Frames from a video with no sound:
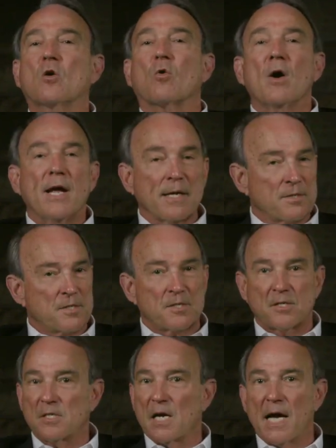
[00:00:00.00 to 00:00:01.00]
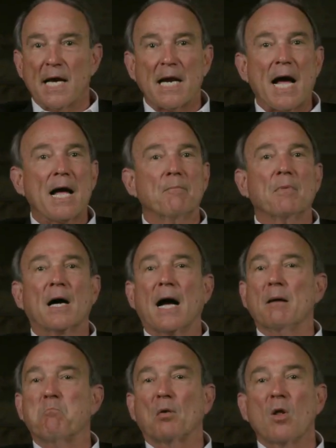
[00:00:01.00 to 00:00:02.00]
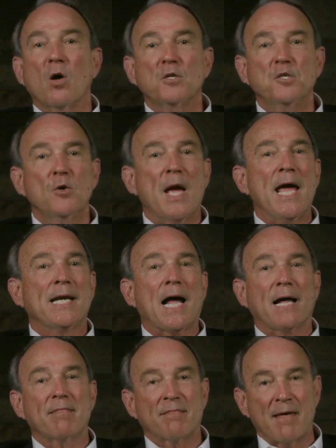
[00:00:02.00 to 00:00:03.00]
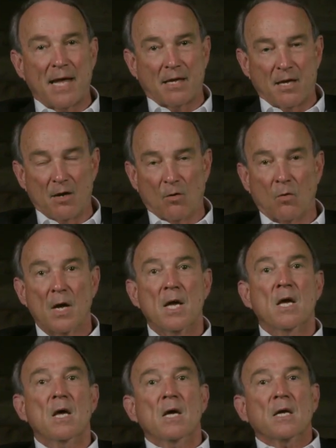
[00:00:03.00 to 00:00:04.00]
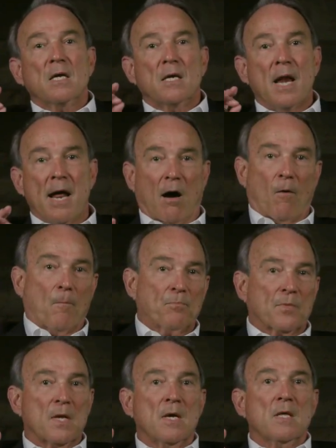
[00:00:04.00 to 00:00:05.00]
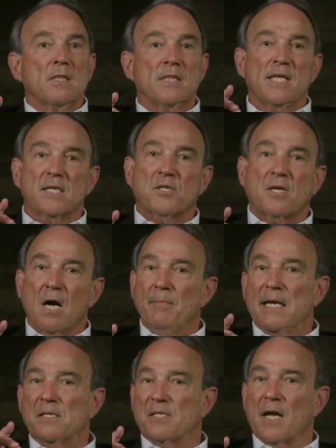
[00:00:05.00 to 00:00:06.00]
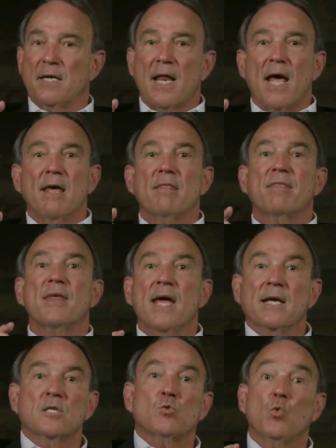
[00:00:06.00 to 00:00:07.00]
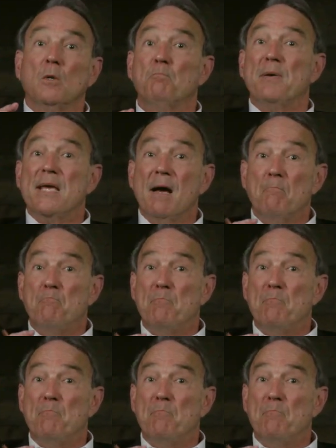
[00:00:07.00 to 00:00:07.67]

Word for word: grace. And I, I applaud you and I thank you. Now, this coming Sunday, things will be a